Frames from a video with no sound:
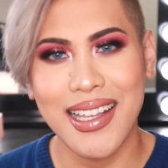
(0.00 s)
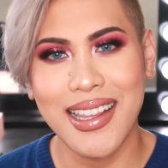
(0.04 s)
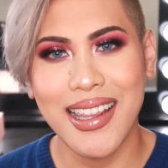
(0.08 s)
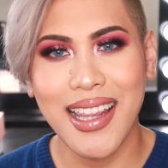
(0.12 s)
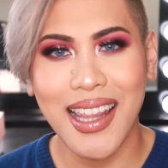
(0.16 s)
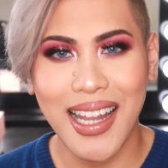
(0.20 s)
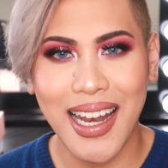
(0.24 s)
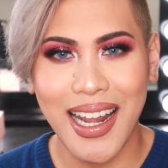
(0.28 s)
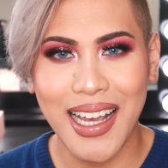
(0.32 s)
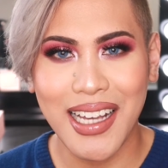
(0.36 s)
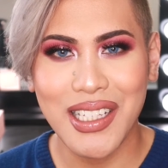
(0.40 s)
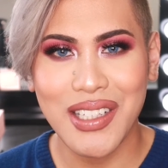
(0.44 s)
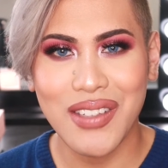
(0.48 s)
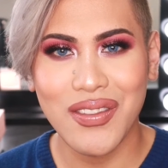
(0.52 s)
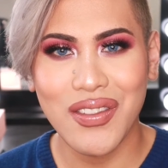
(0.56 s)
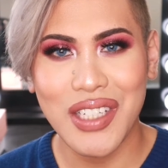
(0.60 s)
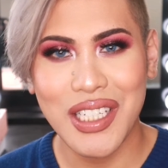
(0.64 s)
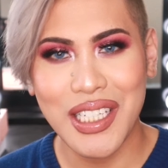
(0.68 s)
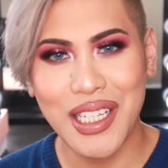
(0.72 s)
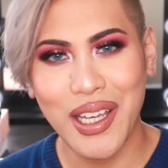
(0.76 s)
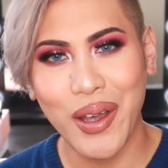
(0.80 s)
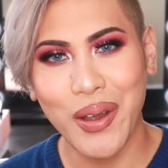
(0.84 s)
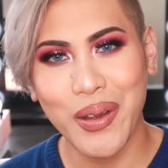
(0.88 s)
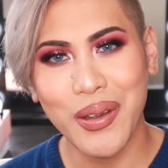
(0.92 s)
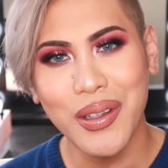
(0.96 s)
in the next
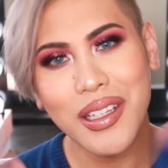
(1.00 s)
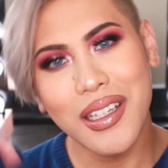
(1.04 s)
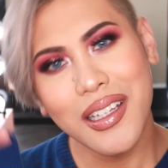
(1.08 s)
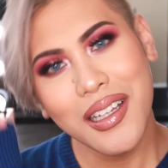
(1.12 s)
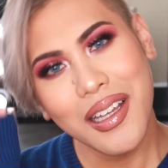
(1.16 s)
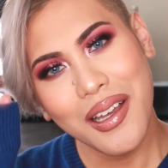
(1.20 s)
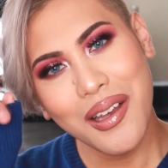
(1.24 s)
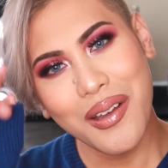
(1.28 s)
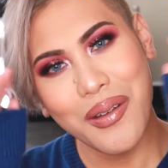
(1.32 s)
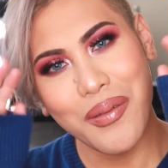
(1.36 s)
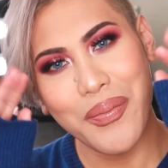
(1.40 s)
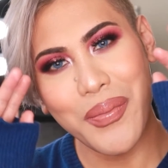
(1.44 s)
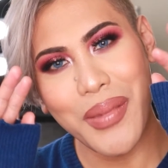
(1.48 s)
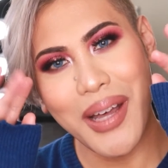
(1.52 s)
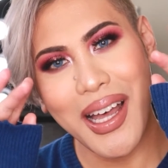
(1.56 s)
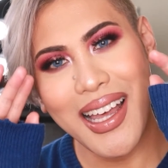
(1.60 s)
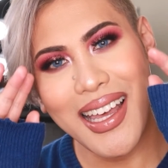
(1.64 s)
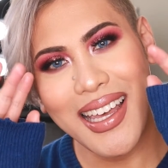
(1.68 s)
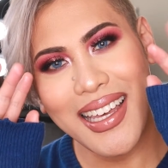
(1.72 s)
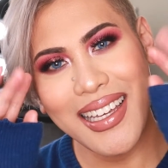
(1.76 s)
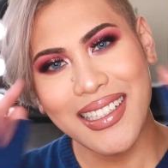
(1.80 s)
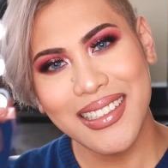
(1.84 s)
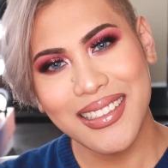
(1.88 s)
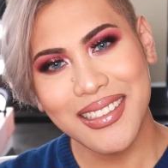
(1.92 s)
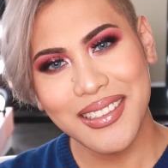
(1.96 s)
video.
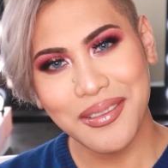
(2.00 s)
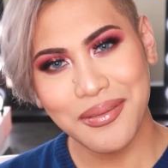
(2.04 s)
Bye.